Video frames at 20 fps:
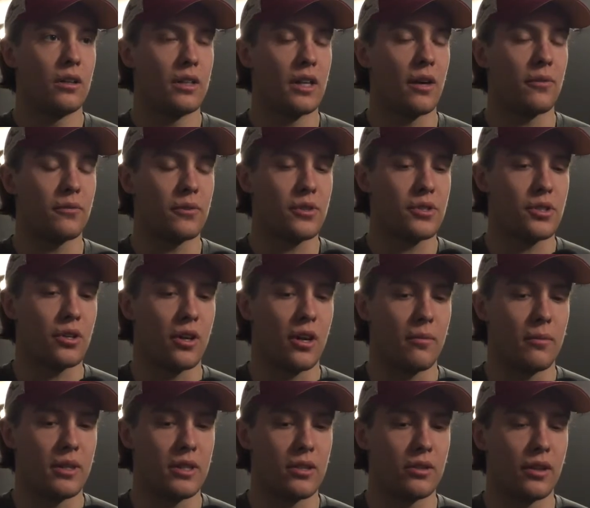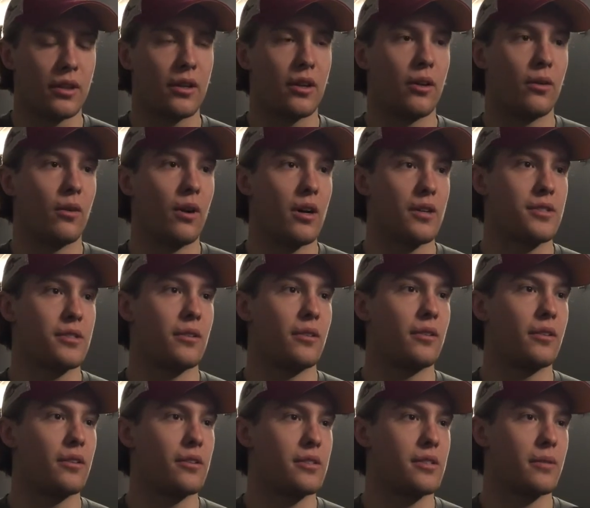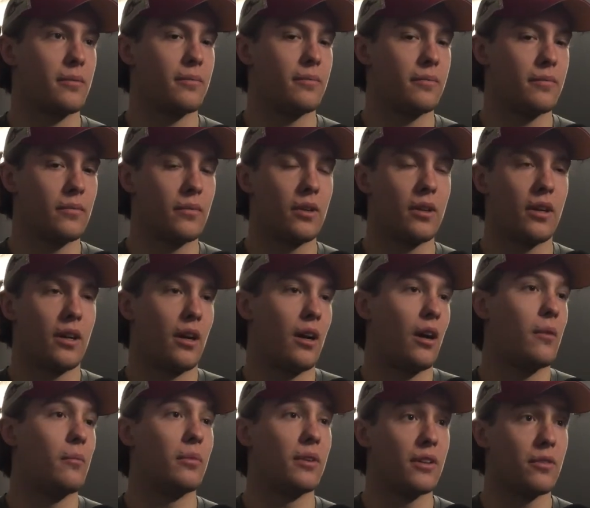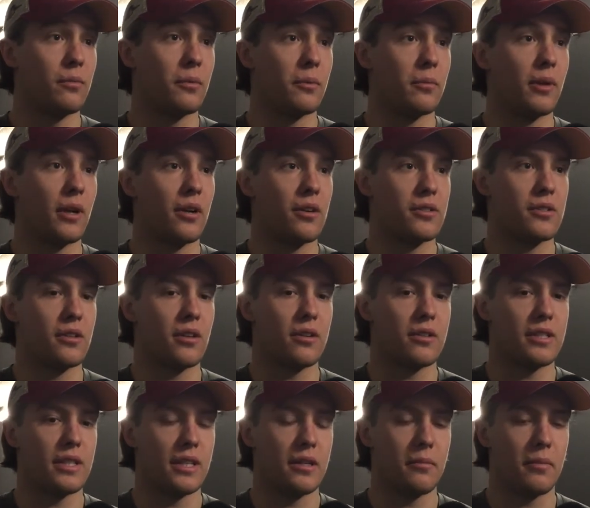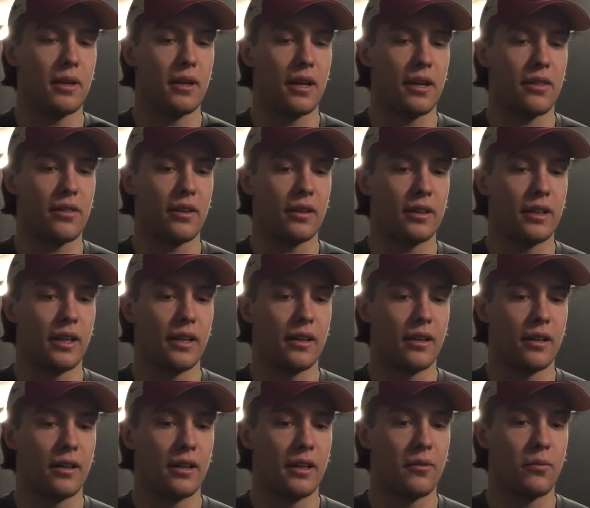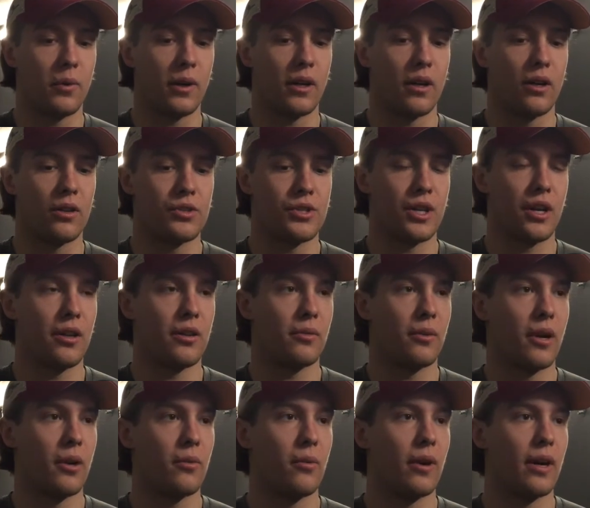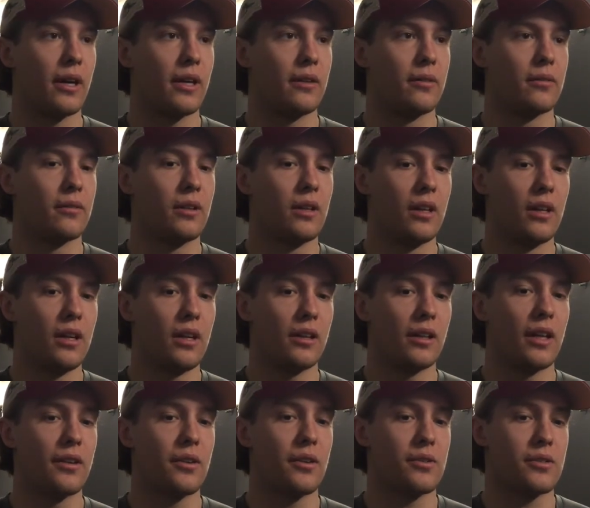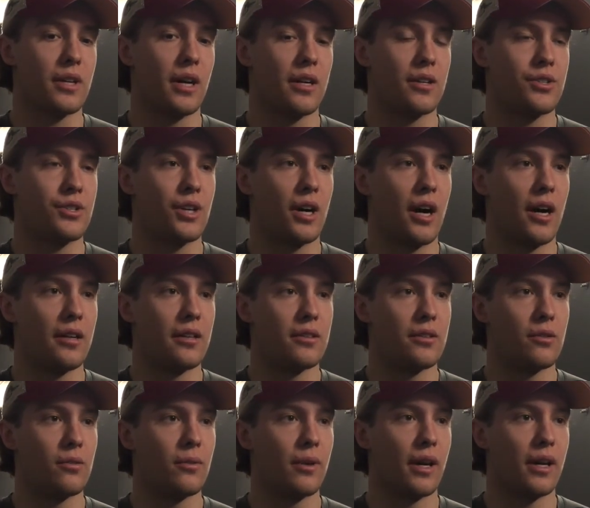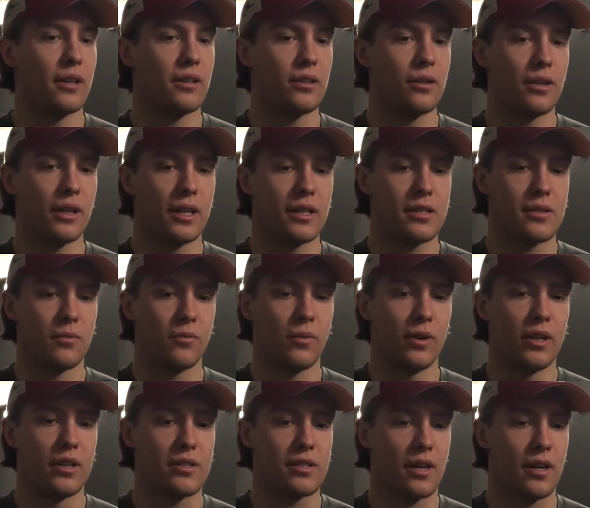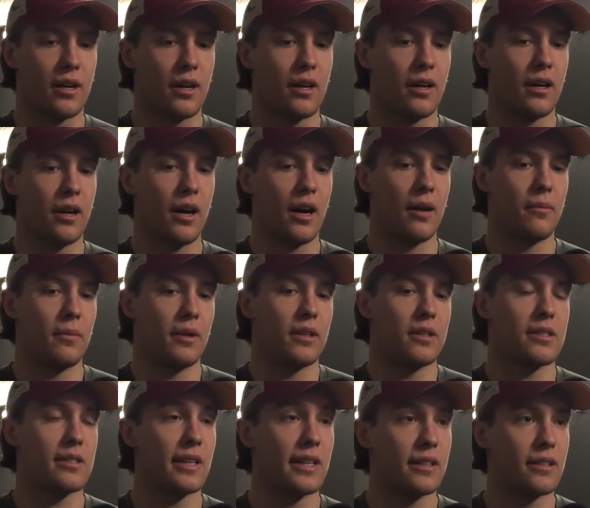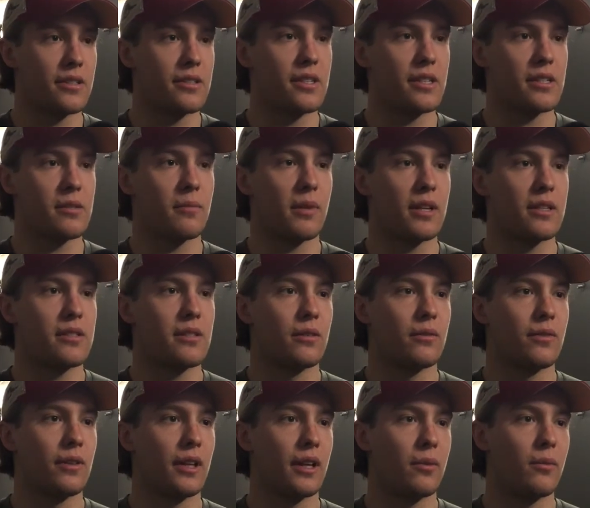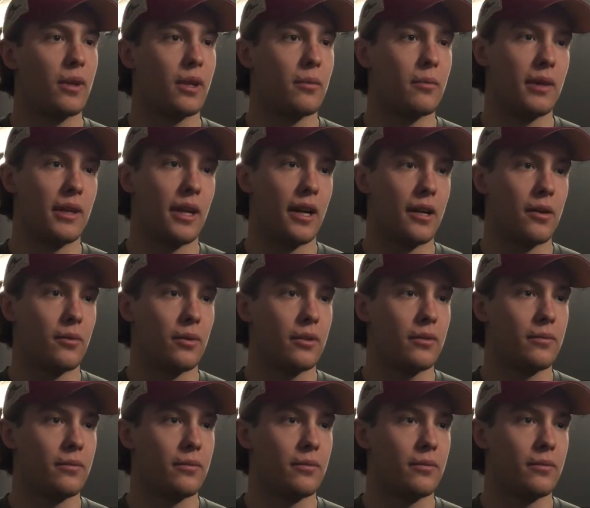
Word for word: Yeah, for sure. I mean, you look at our roster, and there's some unbelievable players in our team, and I think that uh, if we can all gel the right way and let those guys shine and do what we got to do to get some wins, I, I mean, it's late in the season, but I still feel like we could beat anyone